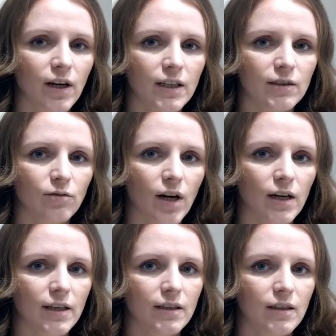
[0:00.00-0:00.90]
the right
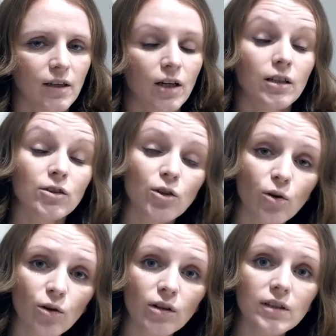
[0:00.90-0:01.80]

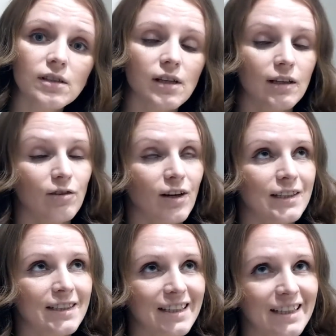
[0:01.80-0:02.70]
tools and the right
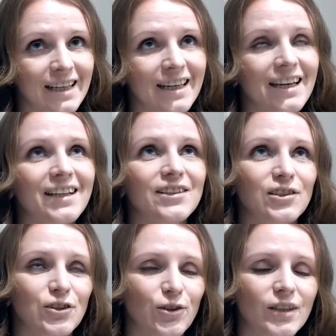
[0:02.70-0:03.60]
technique to do
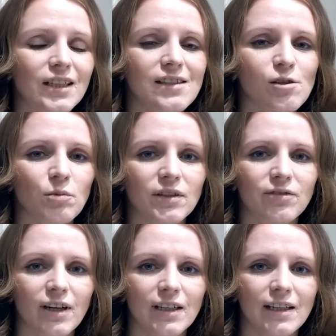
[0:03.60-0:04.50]
it. So, but
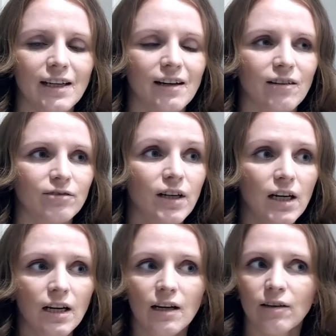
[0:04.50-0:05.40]
finally I have
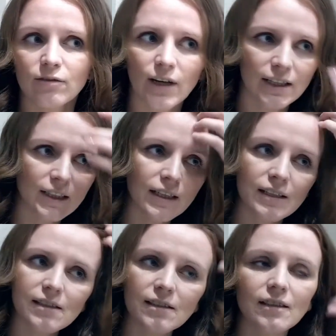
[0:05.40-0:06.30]
finalized
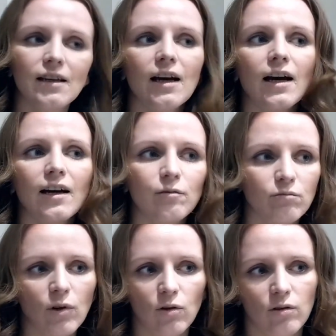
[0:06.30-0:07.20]
it.
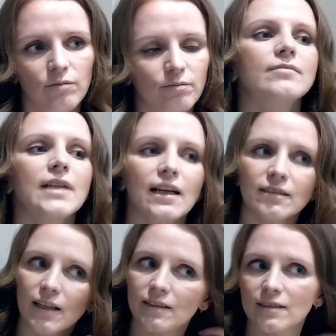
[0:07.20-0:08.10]
Yeah, that's
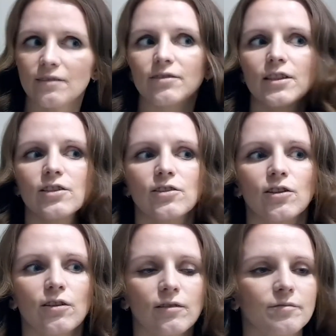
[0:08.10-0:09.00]
the finished look.
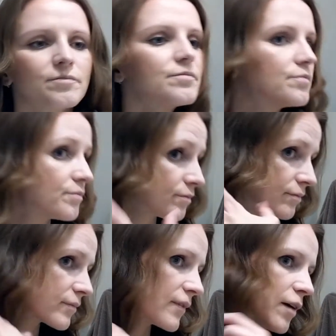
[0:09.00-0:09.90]

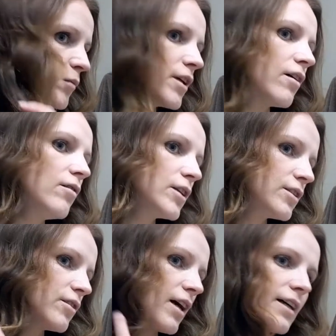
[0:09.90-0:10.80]
Let me know what you
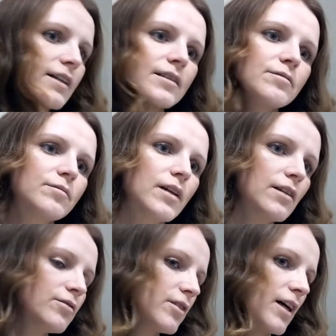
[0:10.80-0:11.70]
like, if you
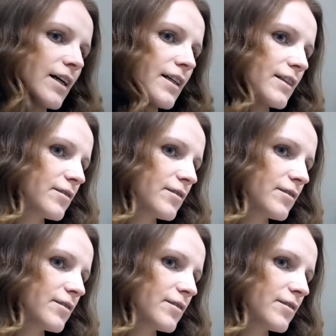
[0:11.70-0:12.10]
like it.